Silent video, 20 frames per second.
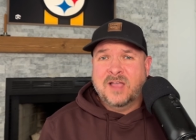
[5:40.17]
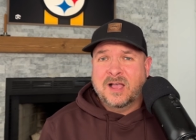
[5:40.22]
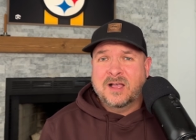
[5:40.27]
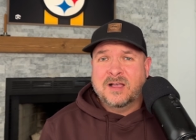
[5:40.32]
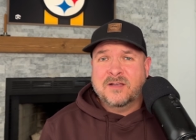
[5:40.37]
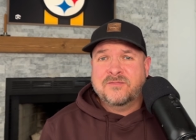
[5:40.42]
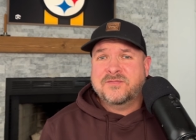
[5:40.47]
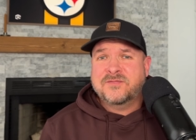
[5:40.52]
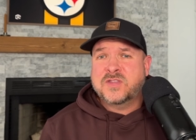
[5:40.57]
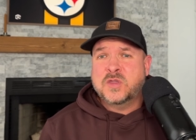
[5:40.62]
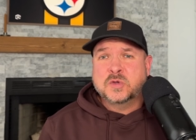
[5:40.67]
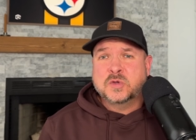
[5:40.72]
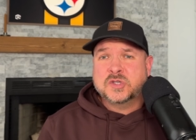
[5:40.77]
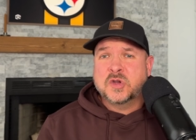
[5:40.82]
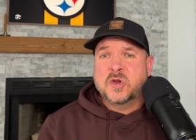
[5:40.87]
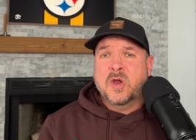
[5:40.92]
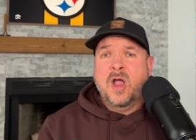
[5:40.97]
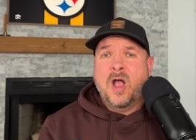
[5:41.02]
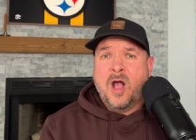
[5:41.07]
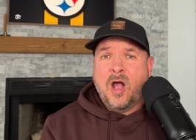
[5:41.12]

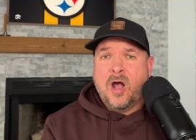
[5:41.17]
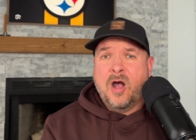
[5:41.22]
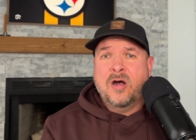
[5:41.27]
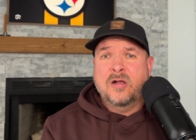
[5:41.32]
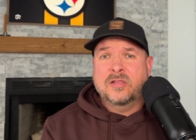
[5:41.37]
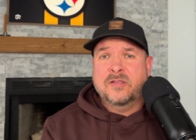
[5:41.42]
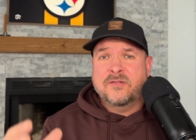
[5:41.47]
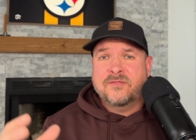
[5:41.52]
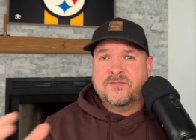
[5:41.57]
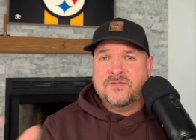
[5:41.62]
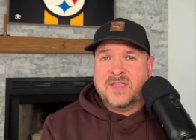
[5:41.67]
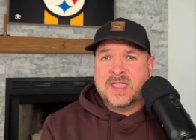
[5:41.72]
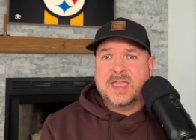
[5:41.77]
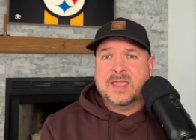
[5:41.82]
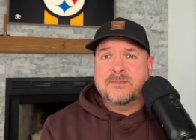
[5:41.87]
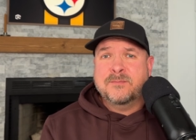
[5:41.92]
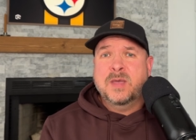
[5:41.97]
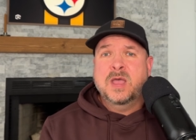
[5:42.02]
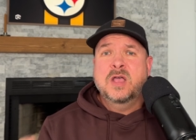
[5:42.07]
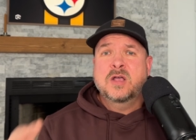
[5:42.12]
future Hall of
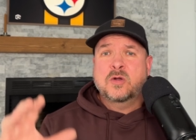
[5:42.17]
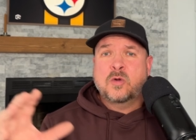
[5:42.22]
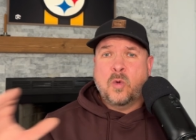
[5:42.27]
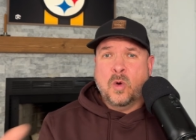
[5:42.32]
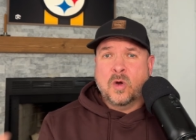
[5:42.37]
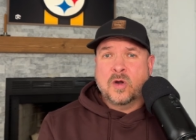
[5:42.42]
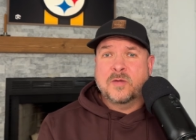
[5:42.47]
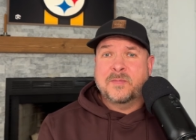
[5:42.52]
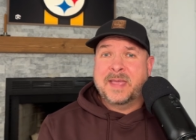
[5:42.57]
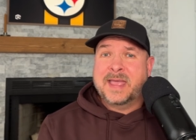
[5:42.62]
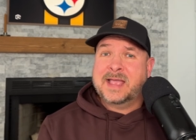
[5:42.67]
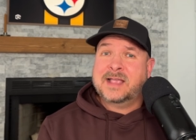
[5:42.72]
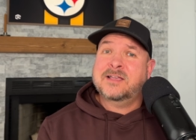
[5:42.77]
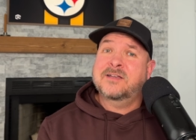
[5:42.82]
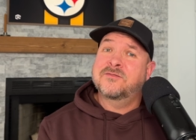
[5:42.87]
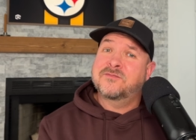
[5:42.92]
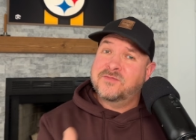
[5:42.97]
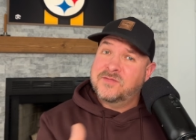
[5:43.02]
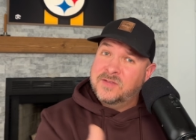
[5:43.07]
Fame quarterback,